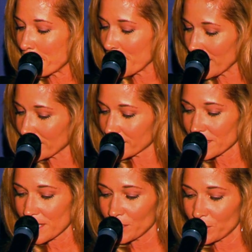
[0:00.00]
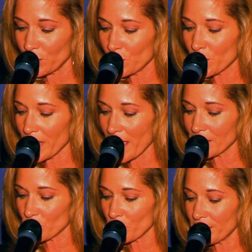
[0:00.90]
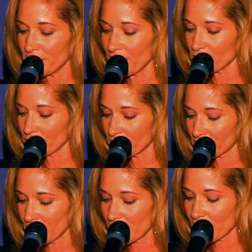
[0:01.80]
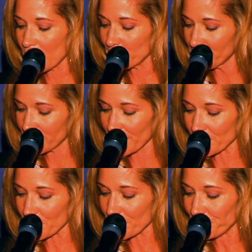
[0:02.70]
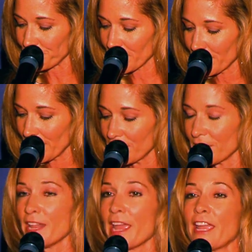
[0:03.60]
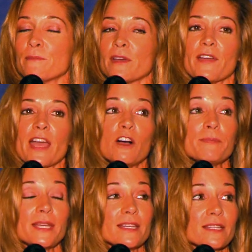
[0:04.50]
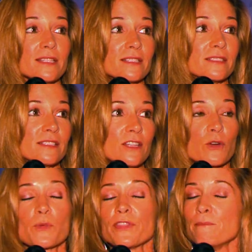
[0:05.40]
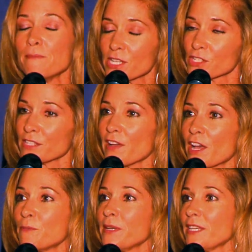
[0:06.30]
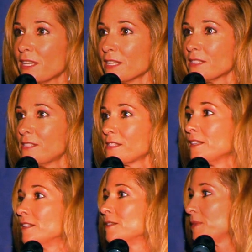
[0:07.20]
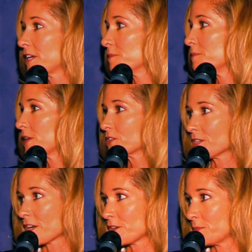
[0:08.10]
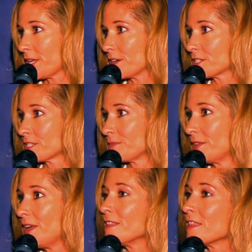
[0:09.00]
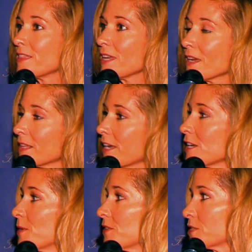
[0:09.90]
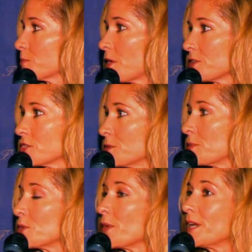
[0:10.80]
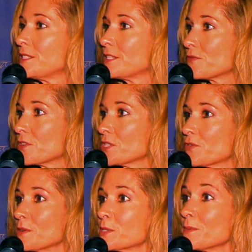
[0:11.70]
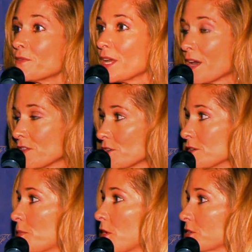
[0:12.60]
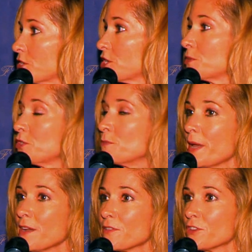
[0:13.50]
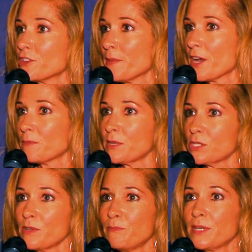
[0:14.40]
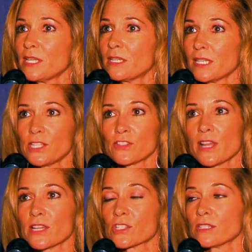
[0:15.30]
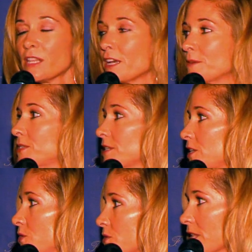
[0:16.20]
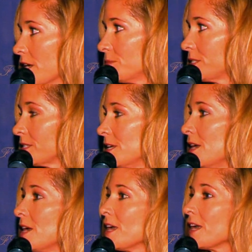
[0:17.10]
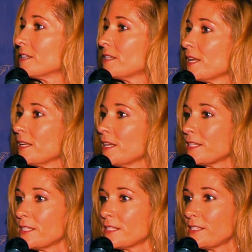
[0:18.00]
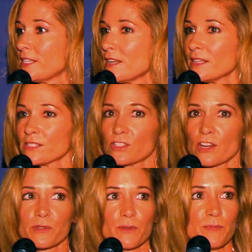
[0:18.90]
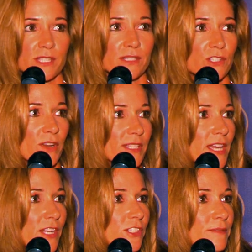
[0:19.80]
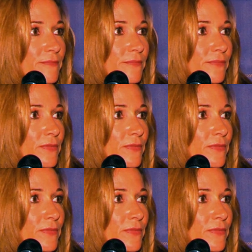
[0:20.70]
But 2 class organizations coming together in the name of helping, or with the mission of helping kids become better soccer players. The thing I like about this partnership and the way it differs from some of the other partnerships you may have heard about between big international clubs and youth clubs is that it did not start with a business transaction.